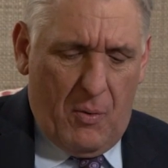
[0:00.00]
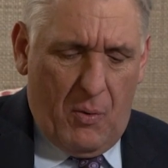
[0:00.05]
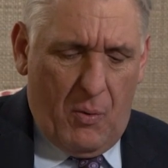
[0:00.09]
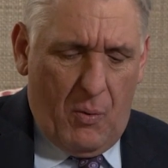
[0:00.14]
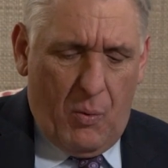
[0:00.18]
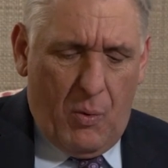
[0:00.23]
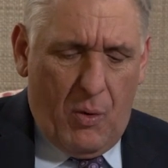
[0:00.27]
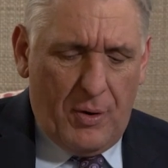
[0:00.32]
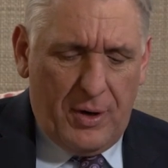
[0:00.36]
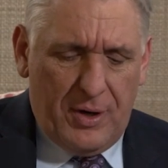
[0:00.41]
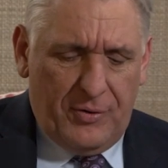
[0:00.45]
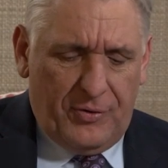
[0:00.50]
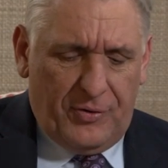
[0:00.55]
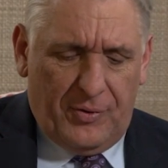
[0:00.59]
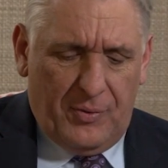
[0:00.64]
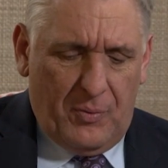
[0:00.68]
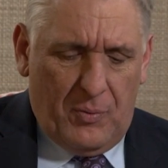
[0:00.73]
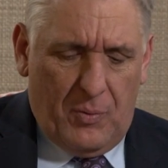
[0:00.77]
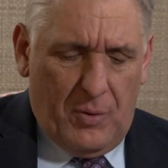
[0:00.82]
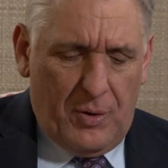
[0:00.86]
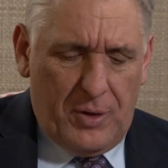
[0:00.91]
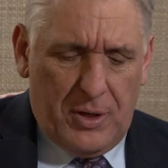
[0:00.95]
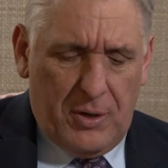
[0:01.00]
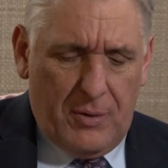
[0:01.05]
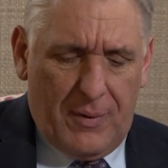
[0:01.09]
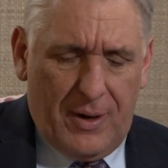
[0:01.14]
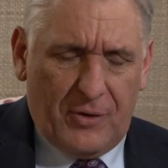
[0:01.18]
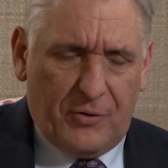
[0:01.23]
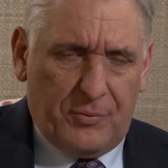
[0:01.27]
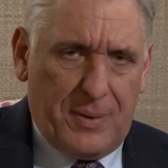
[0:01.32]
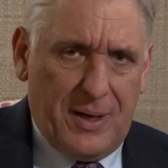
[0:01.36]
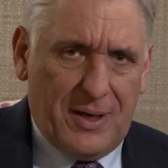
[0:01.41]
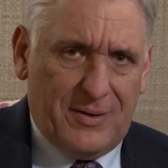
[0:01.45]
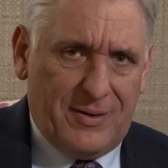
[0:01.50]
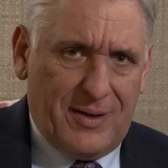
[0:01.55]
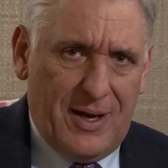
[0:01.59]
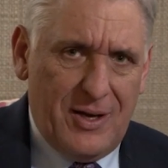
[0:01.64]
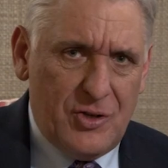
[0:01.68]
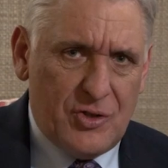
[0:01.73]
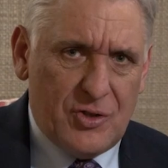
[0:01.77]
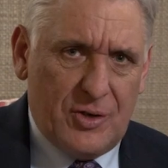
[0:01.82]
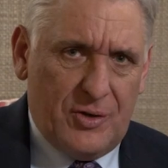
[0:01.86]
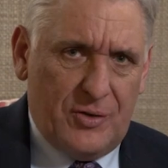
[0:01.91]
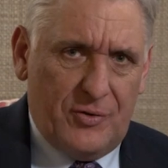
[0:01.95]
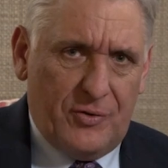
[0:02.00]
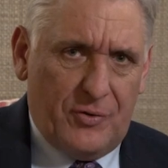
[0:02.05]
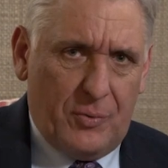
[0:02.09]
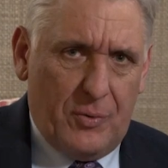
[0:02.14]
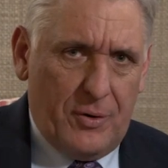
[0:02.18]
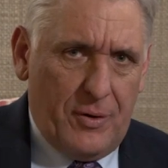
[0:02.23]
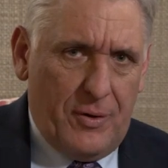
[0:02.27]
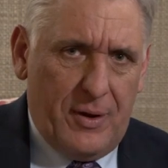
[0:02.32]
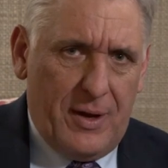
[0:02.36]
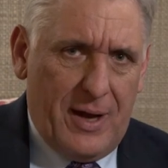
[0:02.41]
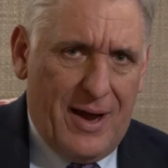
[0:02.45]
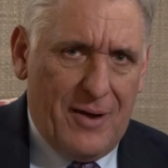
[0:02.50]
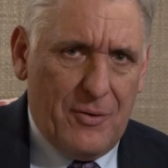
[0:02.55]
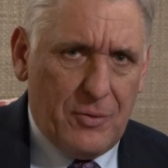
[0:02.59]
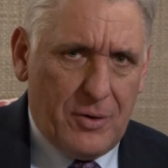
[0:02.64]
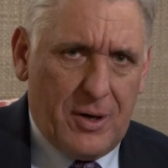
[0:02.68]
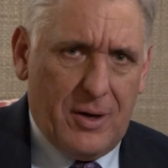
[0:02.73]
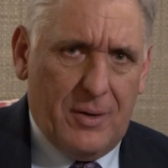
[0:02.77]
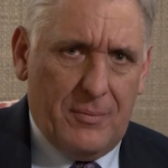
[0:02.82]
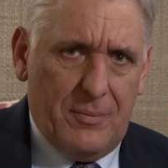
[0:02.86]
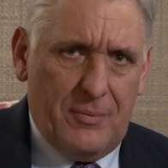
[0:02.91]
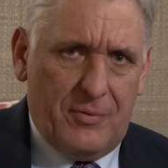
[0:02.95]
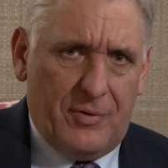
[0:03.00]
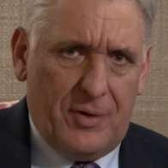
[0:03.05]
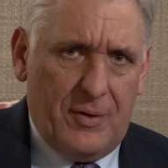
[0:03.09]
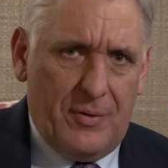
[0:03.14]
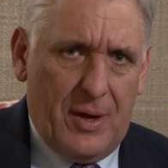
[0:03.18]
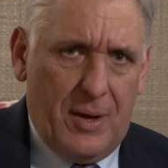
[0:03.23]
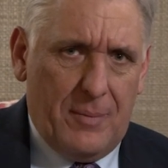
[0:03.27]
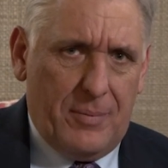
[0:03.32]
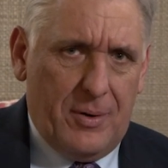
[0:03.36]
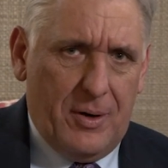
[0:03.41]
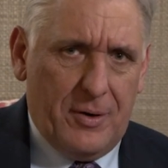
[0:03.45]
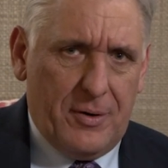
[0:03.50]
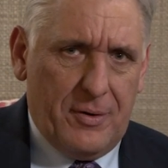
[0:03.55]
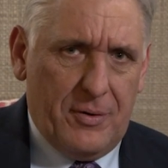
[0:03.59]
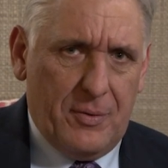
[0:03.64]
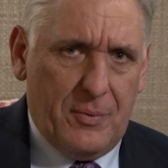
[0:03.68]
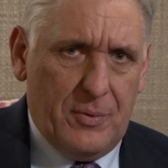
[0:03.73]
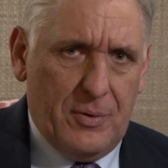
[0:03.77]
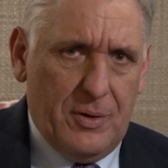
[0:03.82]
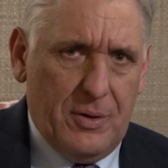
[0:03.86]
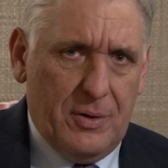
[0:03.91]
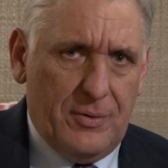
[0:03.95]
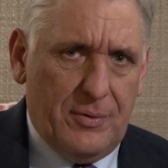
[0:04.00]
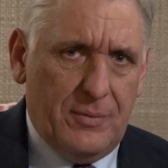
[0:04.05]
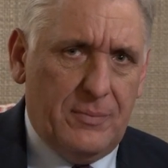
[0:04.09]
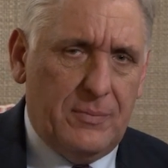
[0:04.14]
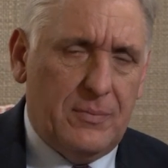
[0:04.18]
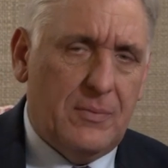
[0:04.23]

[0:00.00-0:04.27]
What are your expectations? What are the outcomes in that part of the world?